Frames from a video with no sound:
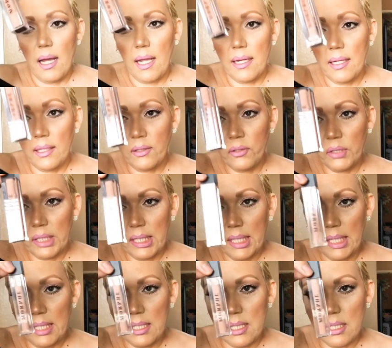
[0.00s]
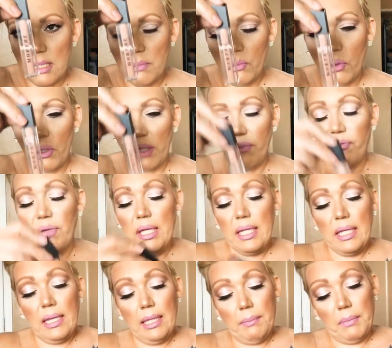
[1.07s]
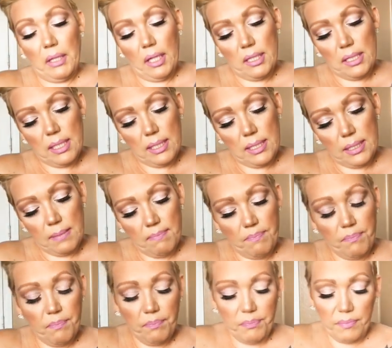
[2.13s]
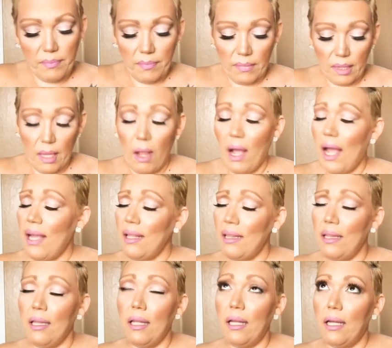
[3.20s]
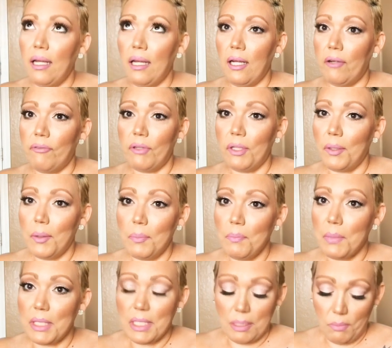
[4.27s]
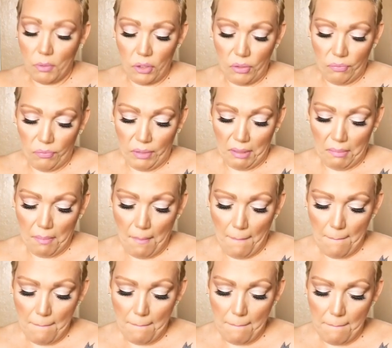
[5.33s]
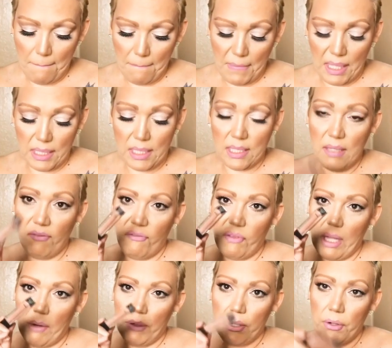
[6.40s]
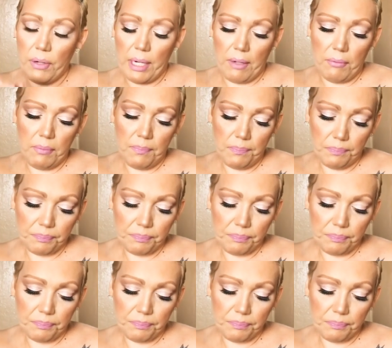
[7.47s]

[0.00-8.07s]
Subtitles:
Another thing is this Morphe lip glosses. Now, I love me some Morphe. And this is in Flower Crown.